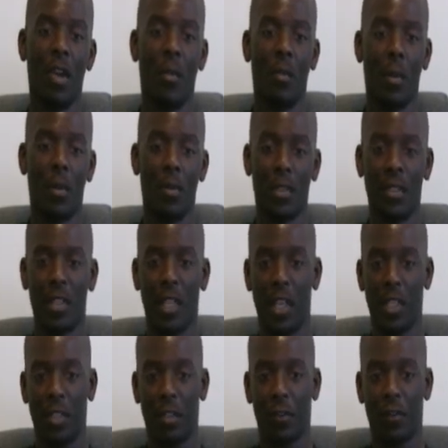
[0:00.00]

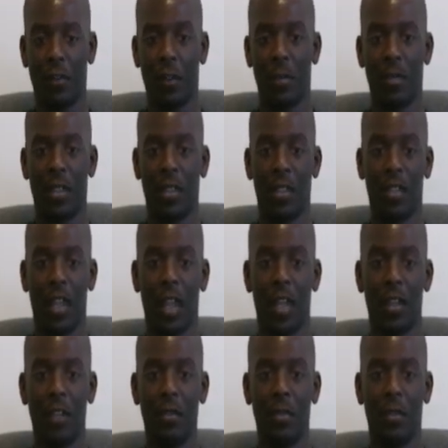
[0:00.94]
representation from the
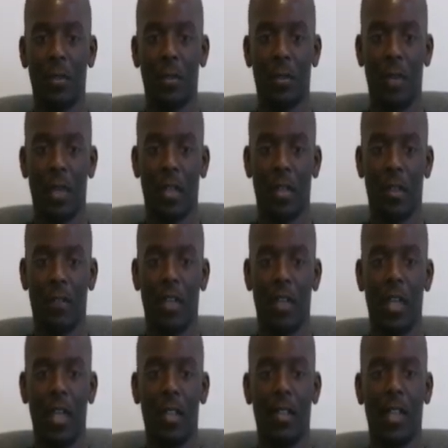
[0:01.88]
designer's perspective.
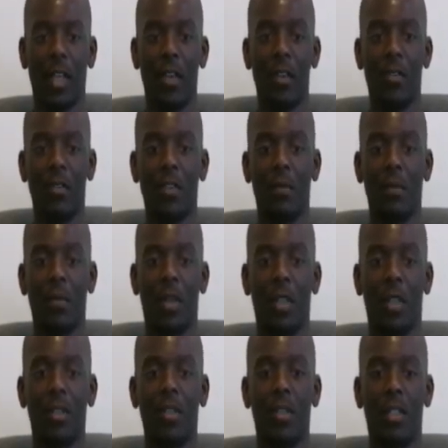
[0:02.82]
They
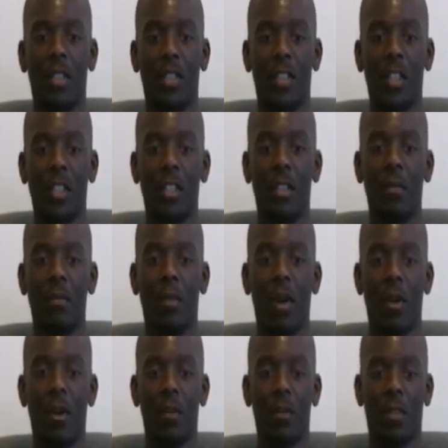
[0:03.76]
correspond to the system
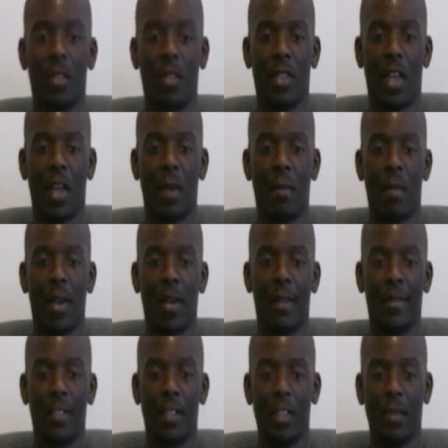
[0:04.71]
model designed by
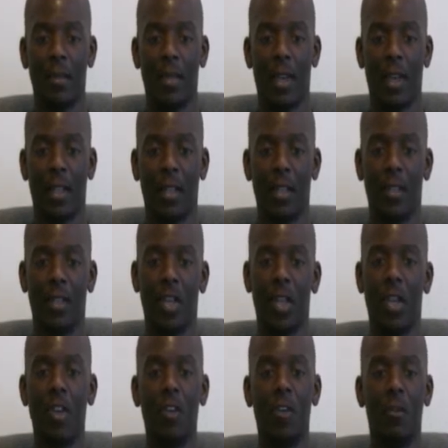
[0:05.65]
a system analyst
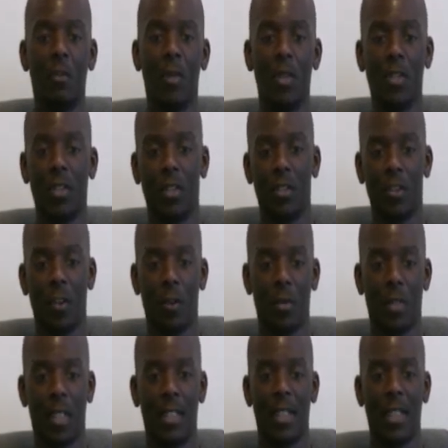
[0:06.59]
who must
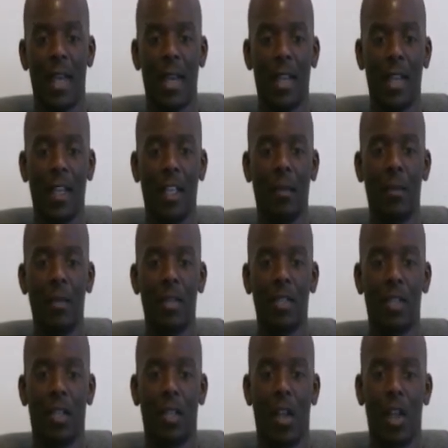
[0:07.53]
determine the data
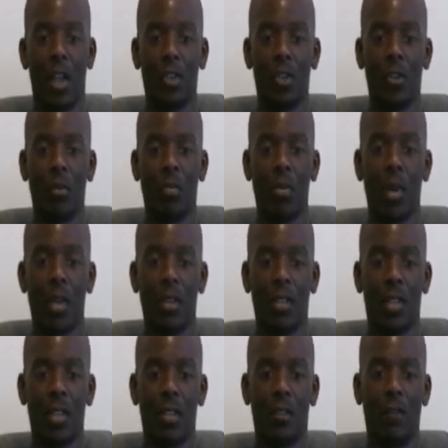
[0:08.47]
elements, logical
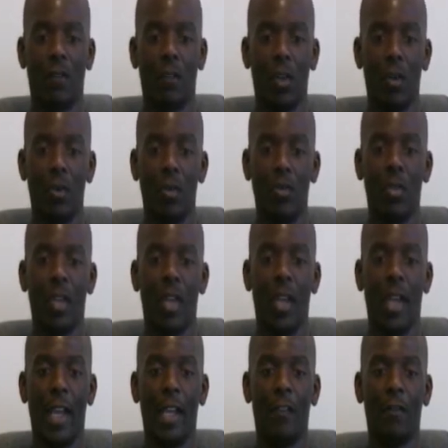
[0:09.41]
process, flows,
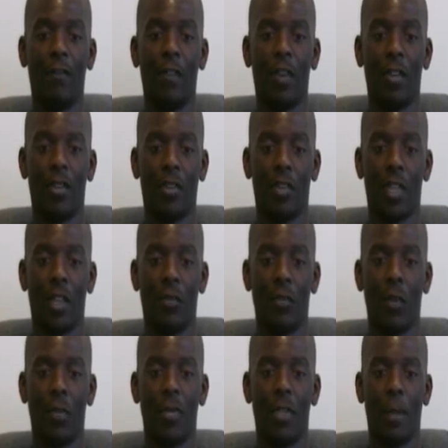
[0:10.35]
and functions that
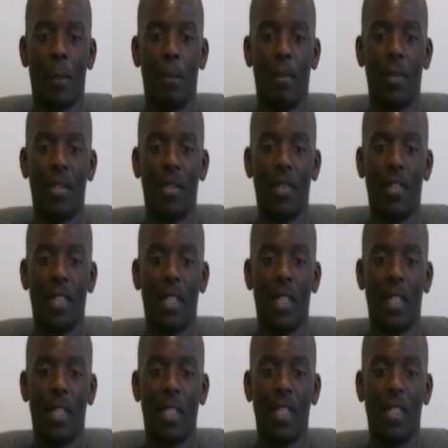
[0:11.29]
represent business
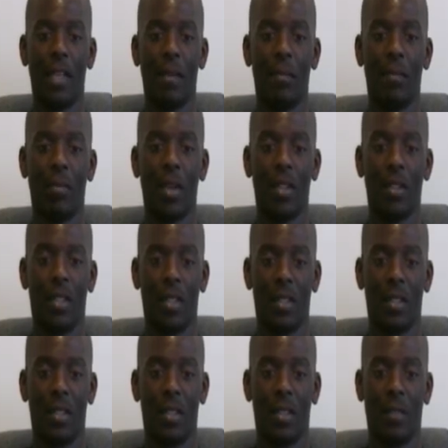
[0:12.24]
entities and
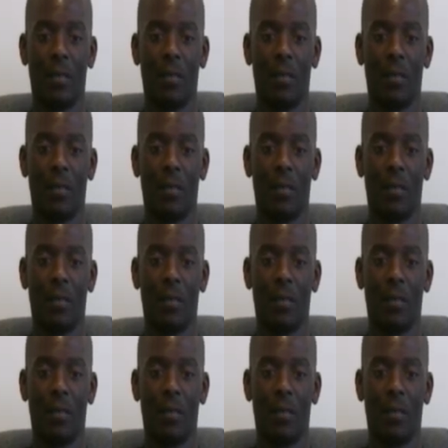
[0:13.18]
processes.